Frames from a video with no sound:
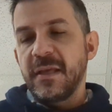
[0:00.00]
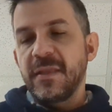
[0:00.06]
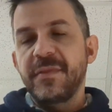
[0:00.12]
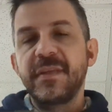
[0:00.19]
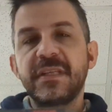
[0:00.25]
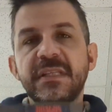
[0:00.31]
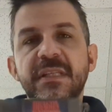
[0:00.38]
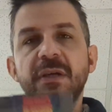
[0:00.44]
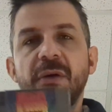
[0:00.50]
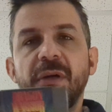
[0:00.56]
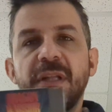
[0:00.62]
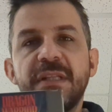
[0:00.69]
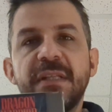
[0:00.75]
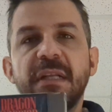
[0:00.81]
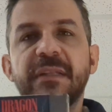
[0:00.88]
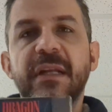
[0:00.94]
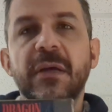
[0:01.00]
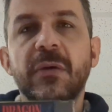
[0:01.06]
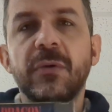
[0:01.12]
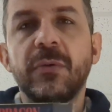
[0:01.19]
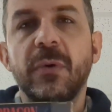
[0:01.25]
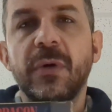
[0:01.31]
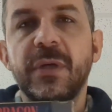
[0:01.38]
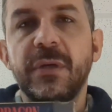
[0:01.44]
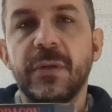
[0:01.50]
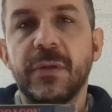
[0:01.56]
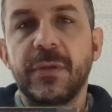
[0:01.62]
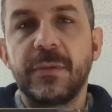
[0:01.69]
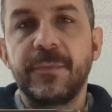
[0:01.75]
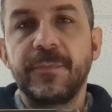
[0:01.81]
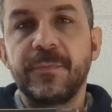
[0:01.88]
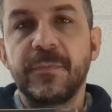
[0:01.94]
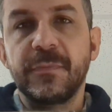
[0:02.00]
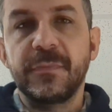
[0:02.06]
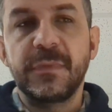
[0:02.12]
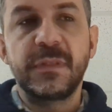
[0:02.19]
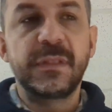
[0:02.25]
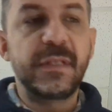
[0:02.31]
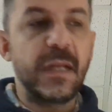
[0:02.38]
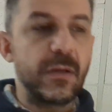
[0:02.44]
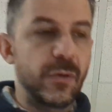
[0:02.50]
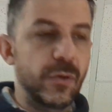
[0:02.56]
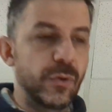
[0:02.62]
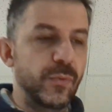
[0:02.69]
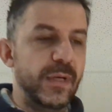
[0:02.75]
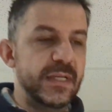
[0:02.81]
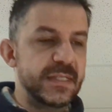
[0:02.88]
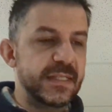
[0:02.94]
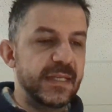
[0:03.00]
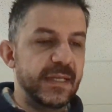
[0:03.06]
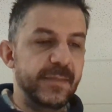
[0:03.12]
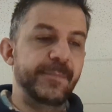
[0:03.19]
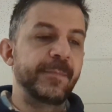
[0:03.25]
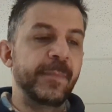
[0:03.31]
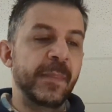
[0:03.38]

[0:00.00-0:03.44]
This is the original Dragon Warrior, Dragon Quest in